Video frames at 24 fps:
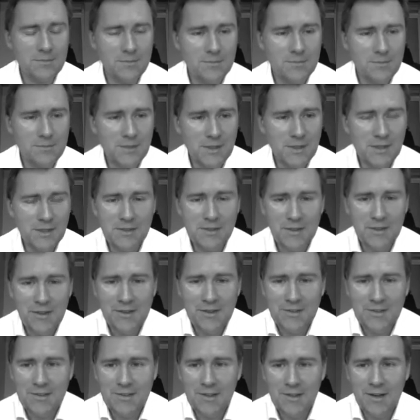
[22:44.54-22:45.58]
Here's
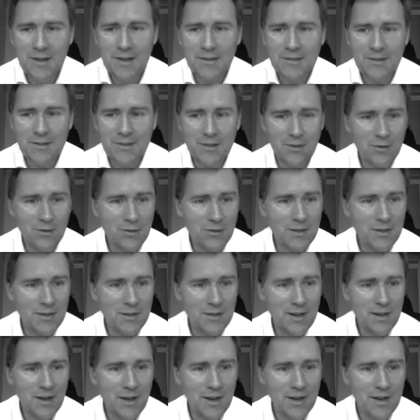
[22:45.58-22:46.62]
another slide
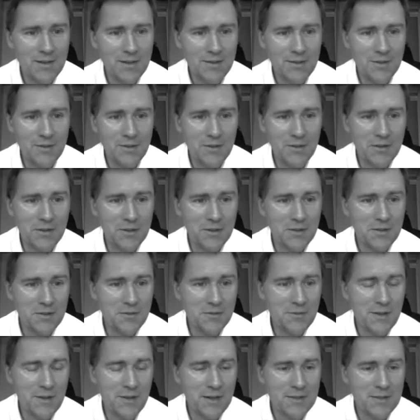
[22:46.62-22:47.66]
looking at the
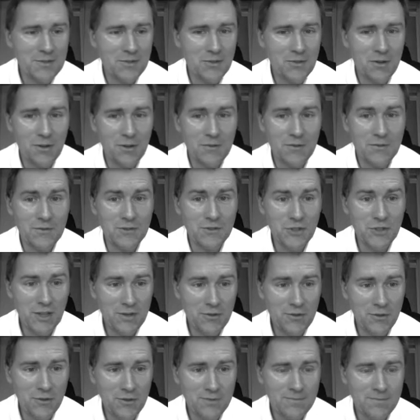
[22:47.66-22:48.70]
factor of
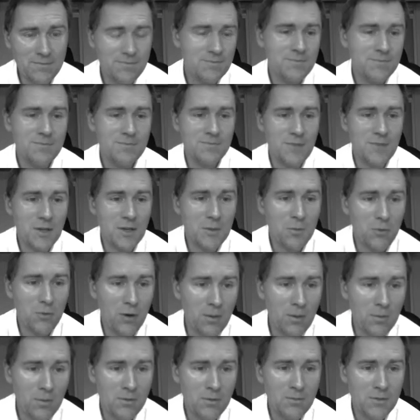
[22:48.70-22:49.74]
gender. And a
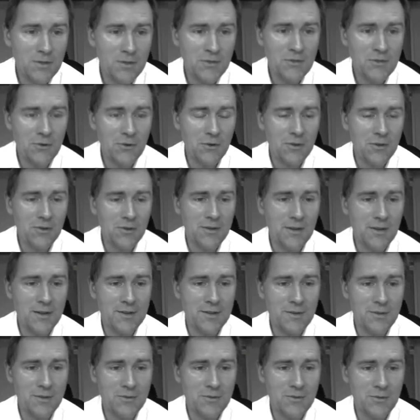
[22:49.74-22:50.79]
problem in historical
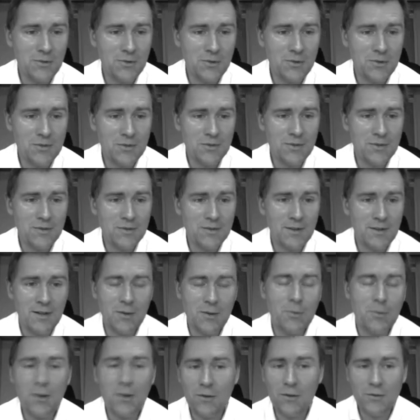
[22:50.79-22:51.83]
data, of course, is that
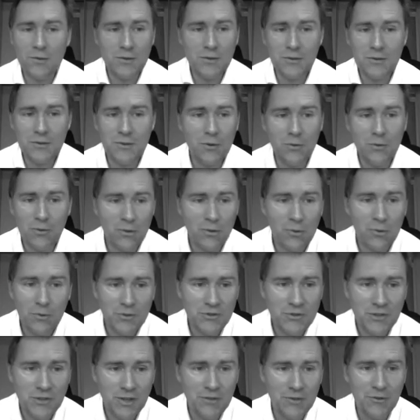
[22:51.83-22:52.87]
quite often you don't know
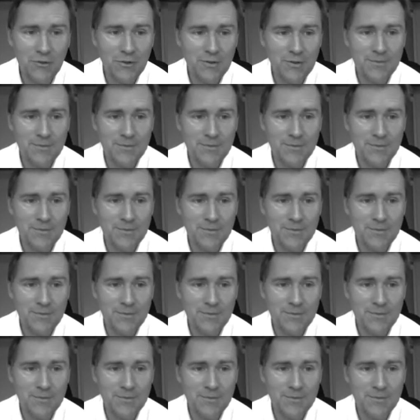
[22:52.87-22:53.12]
the gender.